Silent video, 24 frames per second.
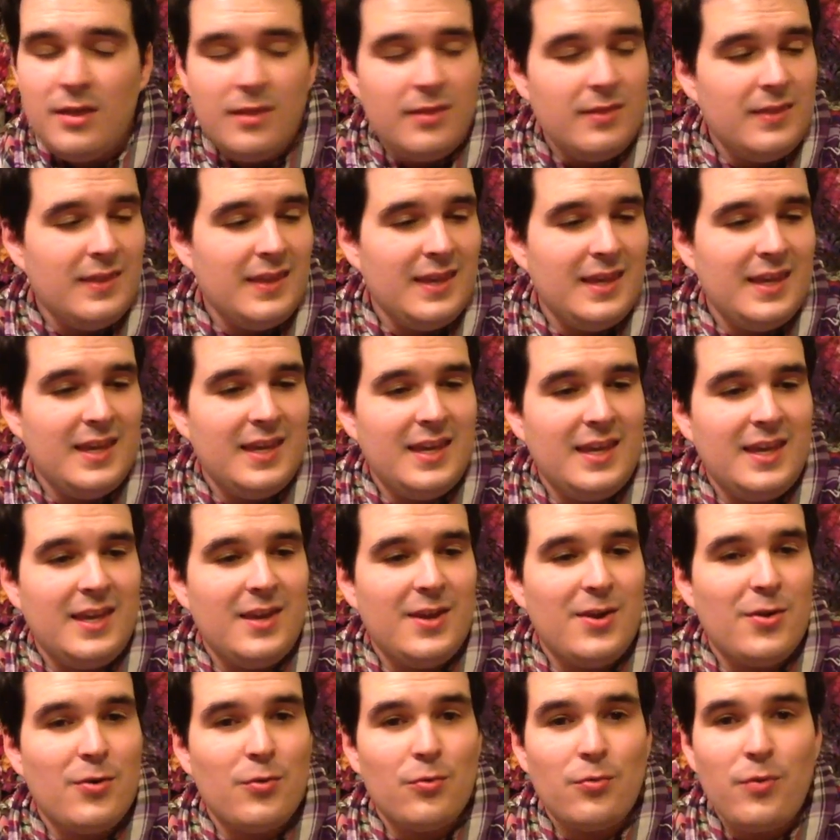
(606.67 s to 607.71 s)

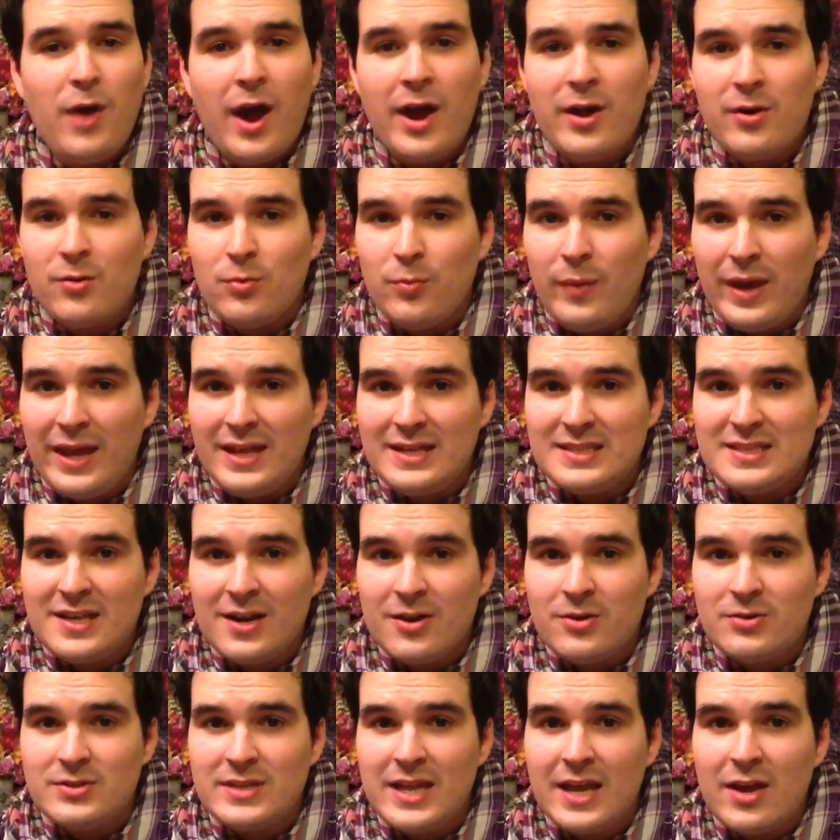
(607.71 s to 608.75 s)
the Rider-Waite
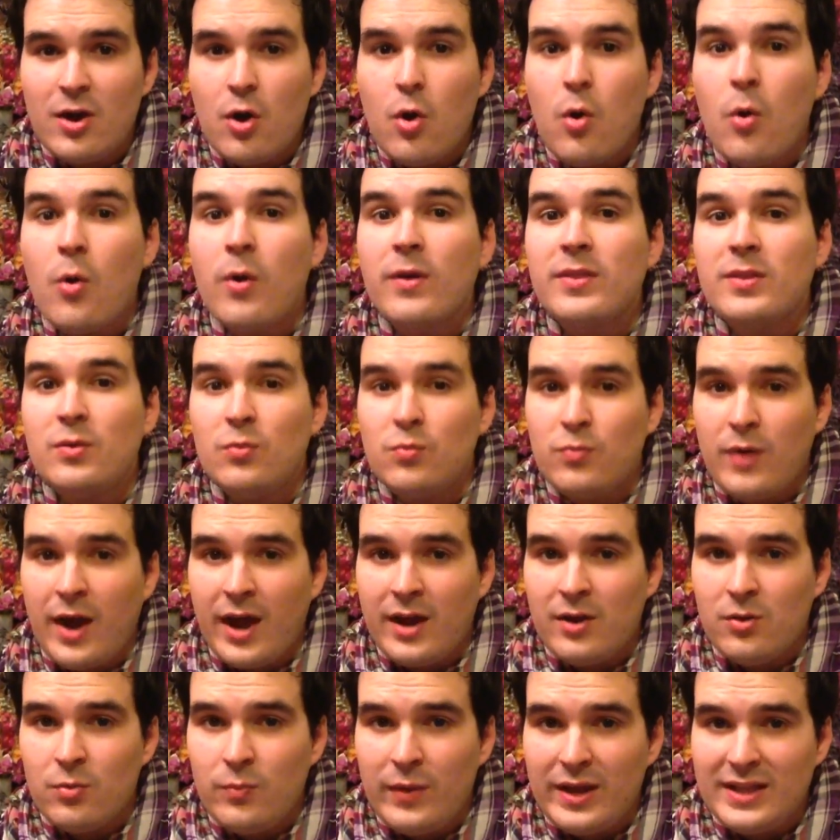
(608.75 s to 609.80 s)
Tarot deck or the
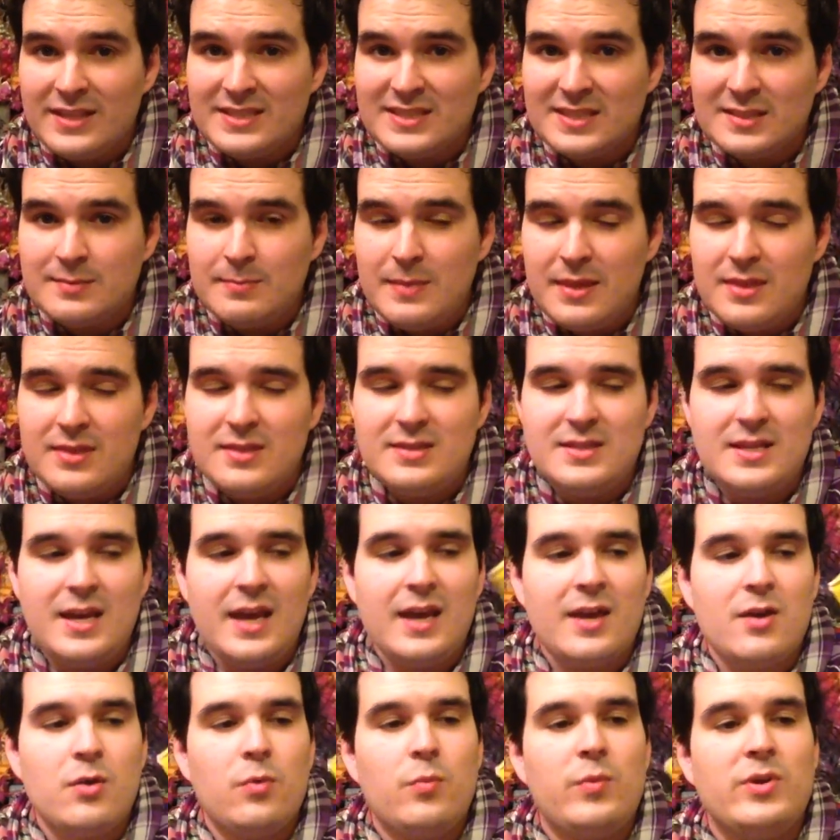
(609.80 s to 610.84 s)
Rider-Waite-Smith
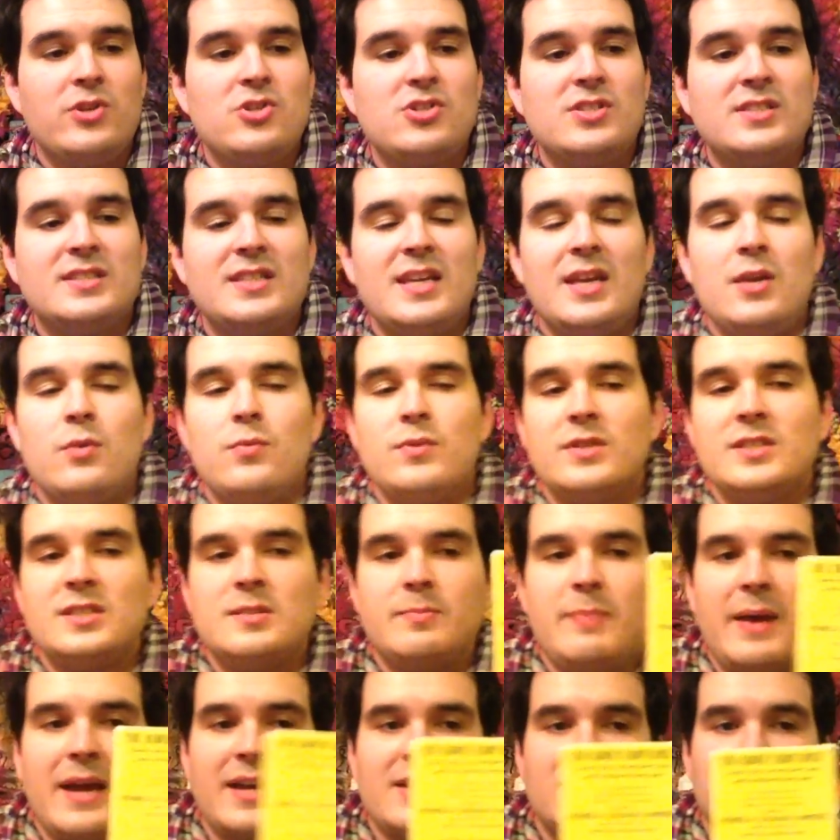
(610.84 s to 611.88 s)
deck, which is in
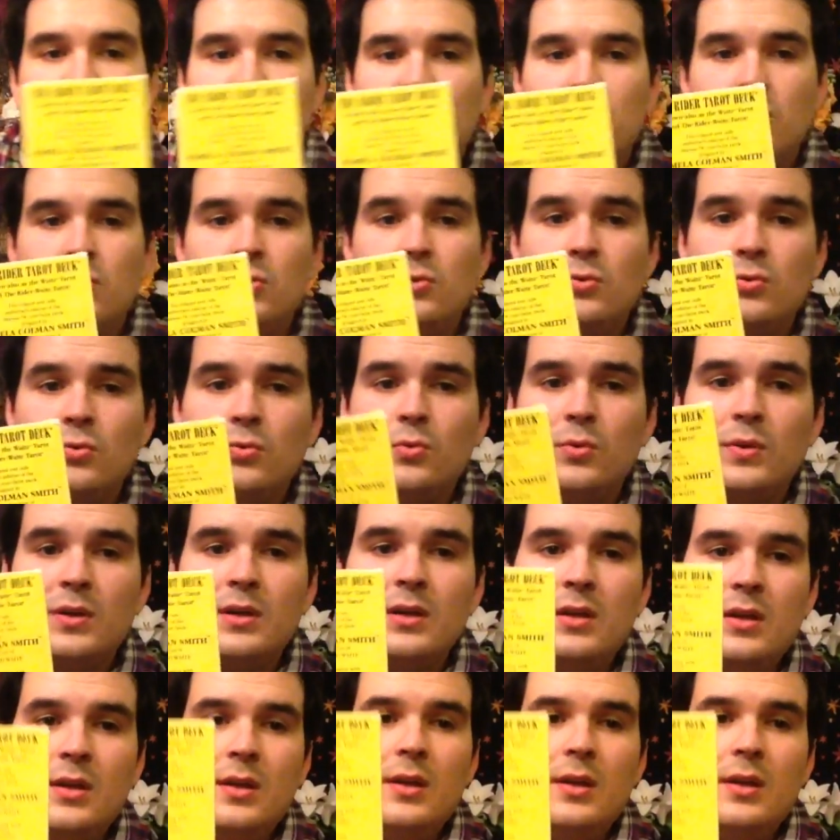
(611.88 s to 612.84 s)
respect to